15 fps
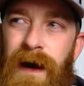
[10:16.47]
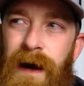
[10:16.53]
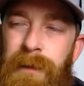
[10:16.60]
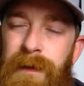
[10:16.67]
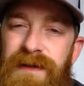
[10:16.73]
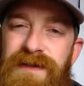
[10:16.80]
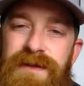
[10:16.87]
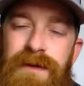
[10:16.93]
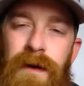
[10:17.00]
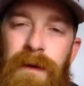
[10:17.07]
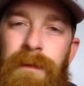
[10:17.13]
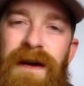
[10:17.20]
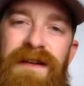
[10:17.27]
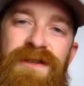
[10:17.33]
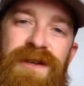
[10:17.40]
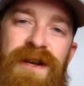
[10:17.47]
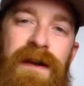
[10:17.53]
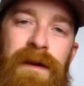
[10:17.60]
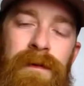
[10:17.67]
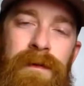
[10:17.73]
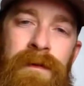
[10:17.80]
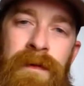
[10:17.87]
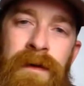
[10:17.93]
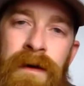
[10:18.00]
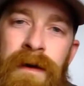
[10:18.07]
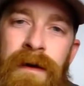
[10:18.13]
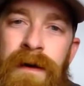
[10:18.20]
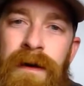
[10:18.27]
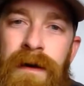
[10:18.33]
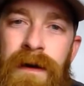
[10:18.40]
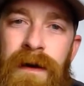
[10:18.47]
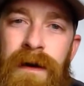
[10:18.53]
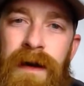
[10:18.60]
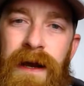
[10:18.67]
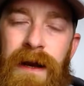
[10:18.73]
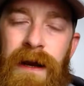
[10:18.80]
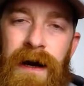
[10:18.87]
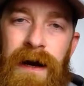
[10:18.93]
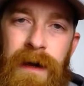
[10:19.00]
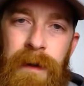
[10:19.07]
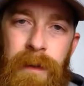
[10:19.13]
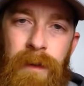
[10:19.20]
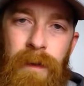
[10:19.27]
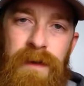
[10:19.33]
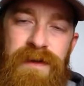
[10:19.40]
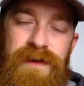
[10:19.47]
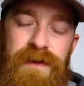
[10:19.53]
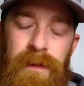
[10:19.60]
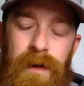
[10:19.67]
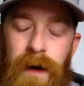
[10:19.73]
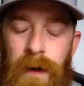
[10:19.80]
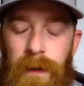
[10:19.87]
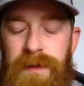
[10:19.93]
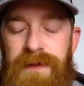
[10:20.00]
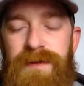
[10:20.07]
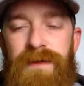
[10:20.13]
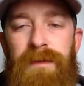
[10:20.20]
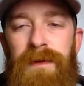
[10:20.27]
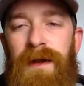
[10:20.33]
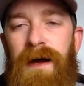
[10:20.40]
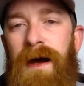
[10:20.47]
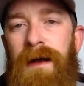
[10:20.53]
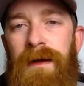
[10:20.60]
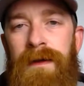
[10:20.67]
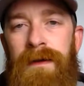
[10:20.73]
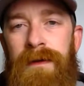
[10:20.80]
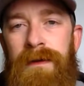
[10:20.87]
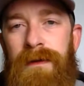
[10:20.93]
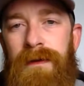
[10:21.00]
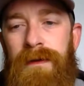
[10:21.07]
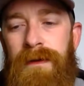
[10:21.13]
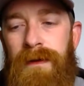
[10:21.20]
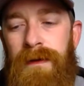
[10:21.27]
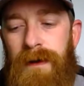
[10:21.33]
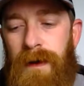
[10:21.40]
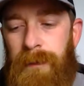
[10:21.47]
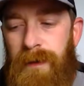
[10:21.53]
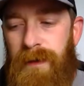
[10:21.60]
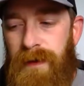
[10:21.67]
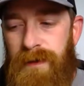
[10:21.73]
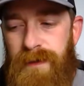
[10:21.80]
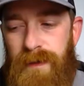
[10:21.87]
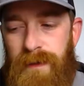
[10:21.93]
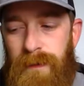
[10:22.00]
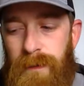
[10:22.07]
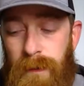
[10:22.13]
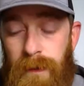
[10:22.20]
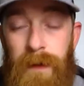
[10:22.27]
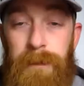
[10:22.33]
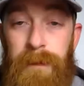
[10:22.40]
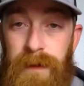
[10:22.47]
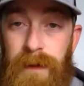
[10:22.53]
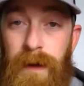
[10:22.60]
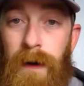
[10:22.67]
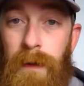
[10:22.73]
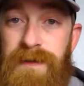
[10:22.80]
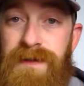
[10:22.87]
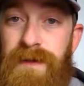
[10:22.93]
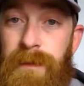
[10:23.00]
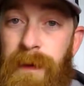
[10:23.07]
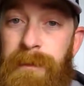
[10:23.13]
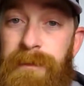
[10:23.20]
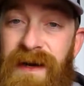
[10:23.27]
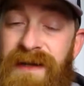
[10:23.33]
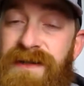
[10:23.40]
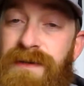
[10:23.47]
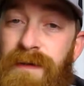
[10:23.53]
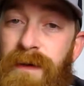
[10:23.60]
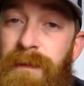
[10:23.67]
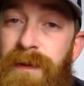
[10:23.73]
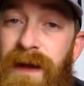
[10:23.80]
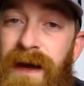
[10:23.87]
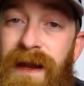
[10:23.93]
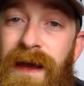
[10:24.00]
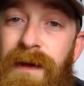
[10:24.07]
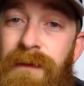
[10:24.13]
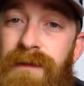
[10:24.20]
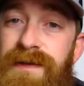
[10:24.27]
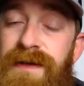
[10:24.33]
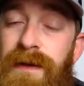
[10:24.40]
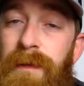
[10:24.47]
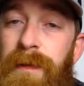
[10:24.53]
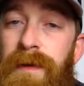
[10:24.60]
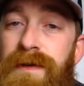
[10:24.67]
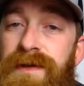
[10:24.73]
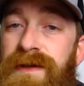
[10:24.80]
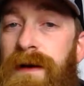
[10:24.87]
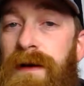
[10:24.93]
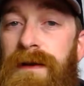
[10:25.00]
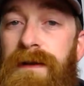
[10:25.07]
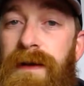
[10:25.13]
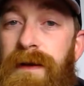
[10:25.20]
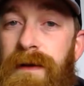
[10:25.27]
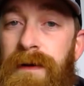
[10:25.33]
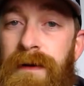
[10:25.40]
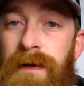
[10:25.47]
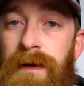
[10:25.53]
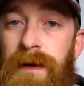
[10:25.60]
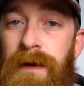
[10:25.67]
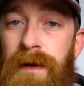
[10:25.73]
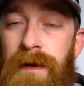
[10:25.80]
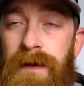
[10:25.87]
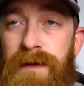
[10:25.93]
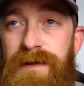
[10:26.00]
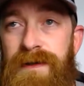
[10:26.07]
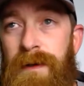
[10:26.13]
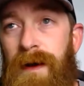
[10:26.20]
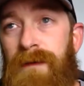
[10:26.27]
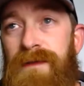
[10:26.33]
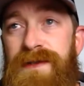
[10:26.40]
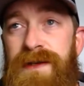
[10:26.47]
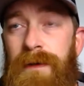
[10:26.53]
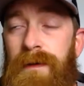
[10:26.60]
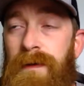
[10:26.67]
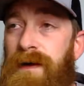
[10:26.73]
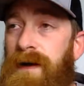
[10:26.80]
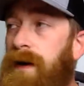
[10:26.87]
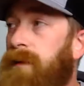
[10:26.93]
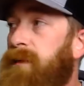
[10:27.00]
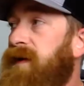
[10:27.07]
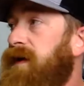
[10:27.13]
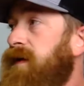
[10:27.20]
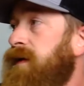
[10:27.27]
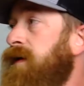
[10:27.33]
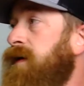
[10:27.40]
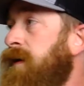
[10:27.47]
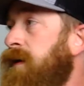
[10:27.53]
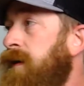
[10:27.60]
I'm going to start my channel. And I am going to always reply. I'm going to always do my best to reply to every single person on there. So every single comment,